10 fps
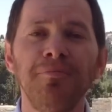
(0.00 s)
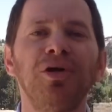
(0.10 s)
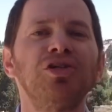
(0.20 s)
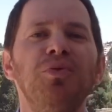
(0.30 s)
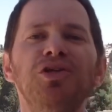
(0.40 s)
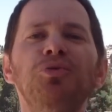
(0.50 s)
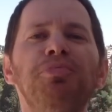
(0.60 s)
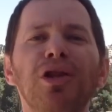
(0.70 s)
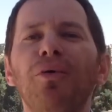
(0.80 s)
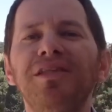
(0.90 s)
Because when you
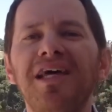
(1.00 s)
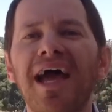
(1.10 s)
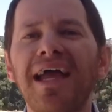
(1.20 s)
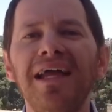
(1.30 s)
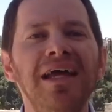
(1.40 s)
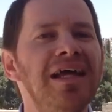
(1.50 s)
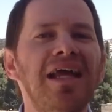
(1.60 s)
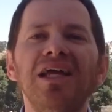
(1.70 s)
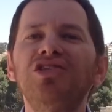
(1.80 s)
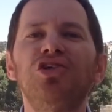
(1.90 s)
blow a day,
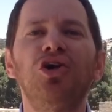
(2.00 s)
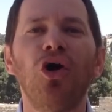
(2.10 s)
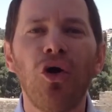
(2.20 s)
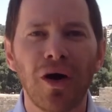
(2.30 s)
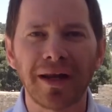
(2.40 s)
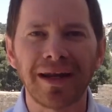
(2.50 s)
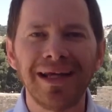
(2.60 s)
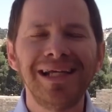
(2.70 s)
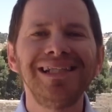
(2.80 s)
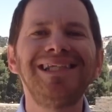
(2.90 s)
it's gone.
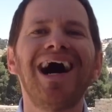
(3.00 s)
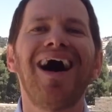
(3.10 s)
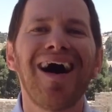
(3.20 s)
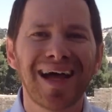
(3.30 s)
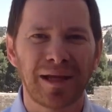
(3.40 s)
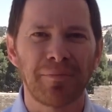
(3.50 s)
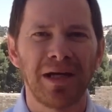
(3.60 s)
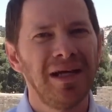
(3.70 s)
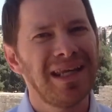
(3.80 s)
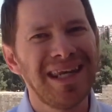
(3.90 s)
Time,
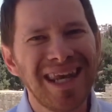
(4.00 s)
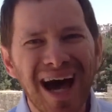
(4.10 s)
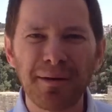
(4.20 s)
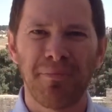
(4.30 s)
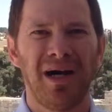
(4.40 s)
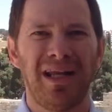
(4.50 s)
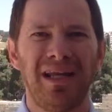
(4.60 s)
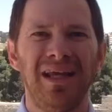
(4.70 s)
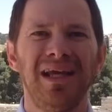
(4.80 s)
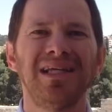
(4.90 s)
not
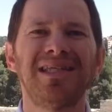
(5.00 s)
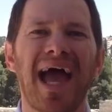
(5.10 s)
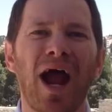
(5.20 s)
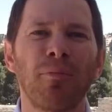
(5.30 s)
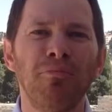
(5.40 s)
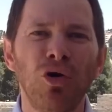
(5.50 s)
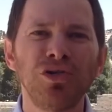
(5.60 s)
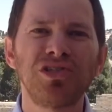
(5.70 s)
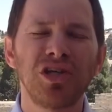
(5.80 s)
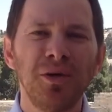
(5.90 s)
money, is our
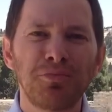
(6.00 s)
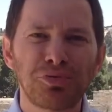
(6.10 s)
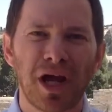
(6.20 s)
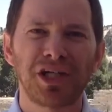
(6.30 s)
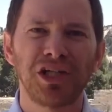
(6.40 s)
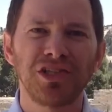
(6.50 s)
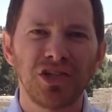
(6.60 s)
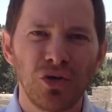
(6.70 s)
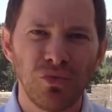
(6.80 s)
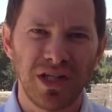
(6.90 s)
most
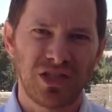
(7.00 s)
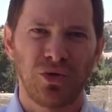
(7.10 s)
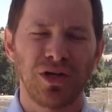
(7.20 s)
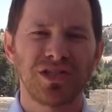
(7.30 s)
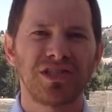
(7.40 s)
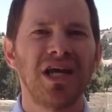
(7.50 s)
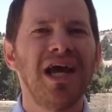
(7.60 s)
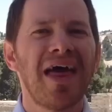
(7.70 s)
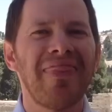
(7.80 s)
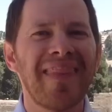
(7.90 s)
precious resource.
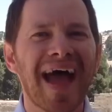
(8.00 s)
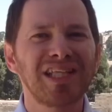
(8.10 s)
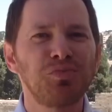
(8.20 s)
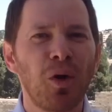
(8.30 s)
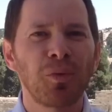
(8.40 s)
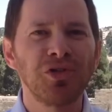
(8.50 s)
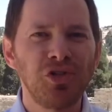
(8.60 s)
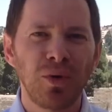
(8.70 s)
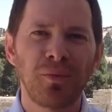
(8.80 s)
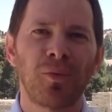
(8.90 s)
And that's what we're
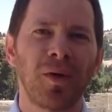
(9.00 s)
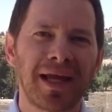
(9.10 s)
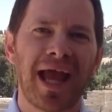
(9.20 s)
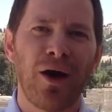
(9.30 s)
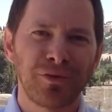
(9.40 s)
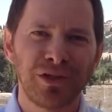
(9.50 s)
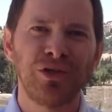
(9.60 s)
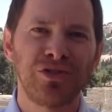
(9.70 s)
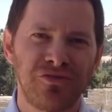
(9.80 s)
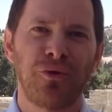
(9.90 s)
doing when we're counting
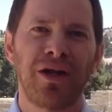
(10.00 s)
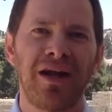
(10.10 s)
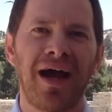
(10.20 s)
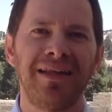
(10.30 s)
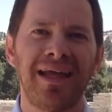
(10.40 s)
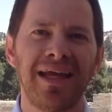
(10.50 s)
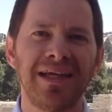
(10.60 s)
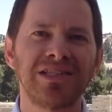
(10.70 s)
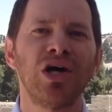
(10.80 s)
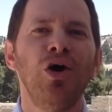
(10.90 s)
those forty-nine
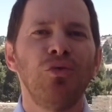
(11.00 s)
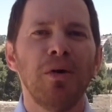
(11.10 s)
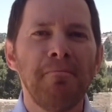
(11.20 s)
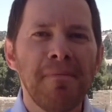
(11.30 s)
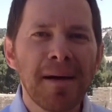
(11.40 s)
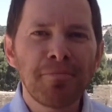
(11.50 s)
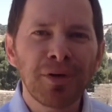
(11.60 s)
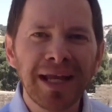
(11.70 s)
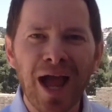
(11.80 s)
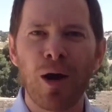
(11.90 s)
days,
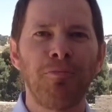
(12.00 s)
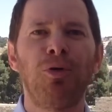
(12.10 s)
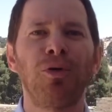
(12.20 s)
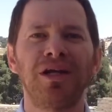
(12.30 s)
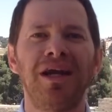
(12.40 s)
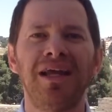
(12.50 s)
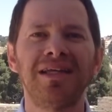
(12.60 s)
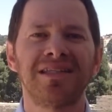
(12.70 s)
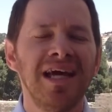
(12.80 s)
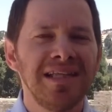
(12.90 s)
remembering how important it
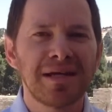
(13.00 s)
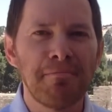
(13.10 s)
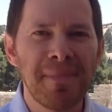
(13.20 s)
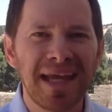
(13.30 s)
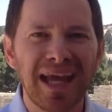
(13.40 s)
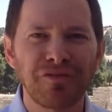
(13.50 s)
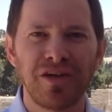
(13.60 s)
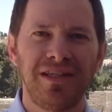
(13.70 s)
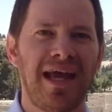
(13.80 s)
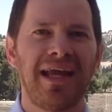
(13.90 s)
is to make
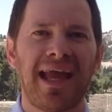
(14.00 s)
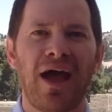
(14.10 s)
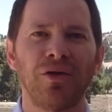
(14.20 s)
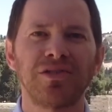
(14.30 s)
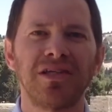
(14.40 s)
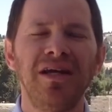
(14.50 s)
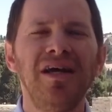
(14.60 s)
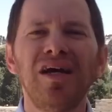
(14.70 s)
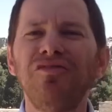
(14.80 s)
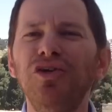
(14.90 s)
every day count.
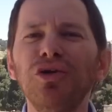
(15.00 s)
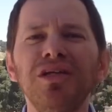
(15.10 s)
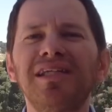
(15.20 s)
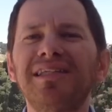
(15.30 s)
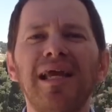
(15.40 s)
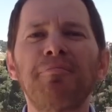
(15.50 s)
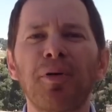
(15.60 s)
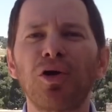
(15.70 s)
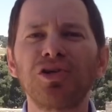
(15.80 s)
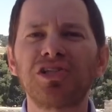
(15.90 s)
If you're the same
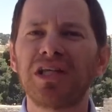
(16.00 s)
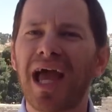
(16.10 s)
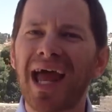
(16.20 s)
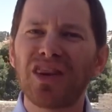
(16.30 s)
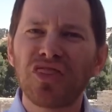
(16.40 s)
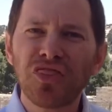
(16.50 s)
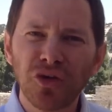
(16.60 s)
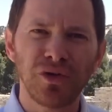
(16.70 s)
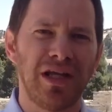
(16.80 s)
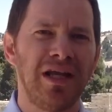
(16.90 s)
person at
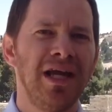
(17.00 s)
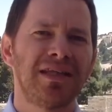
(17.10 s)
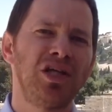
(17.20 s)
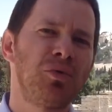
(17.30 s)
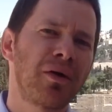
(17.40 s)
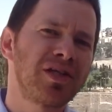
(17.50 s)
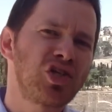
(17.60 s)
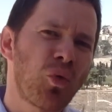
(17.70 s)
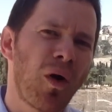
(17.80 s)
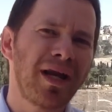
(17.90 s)
thirty that you were at
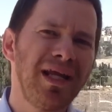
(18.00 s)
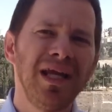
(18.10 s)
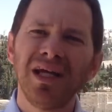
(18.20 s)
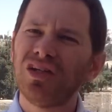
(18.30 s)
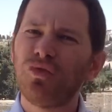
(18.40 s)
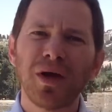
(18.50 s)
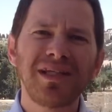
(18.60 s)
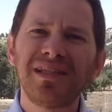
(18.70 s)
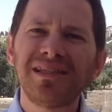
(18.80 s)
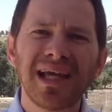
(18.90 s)
twenty, you've
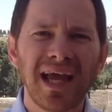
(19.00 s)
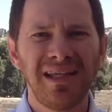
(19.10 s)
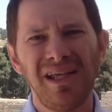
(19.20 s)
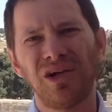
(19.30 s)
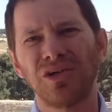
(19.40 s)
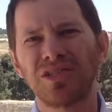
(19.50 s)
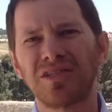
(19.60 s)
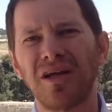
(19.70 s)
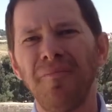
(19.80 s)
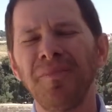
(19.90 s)
wasted ten years.